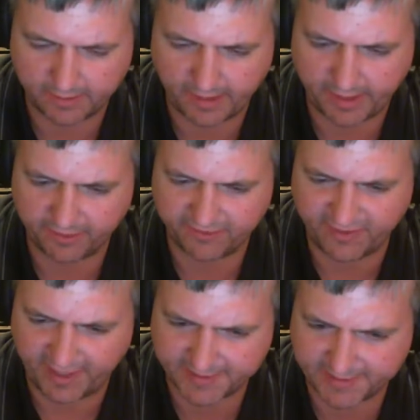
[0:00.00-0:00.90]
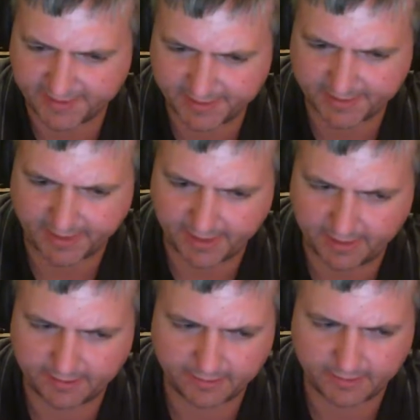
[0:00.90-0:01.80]
higher fat
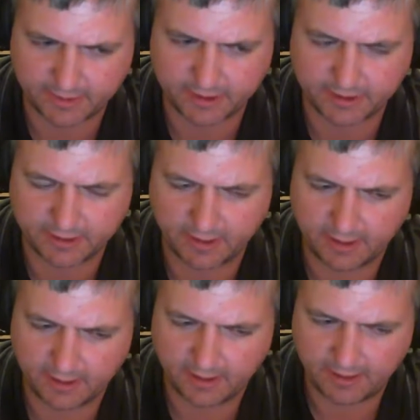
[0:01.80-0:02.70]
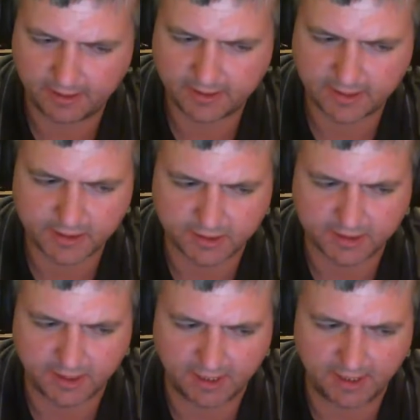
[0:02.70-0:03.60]
diet, which it's
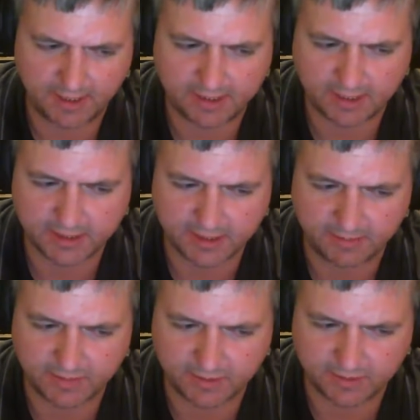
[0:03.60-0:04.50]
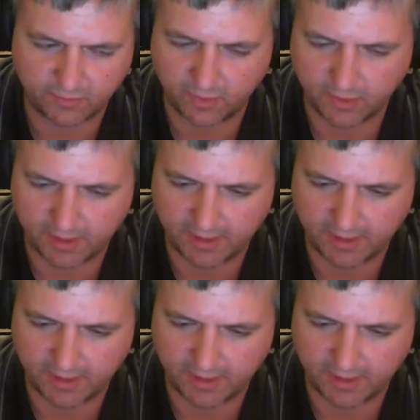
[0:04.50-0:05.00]
interesting, and it does seem to work.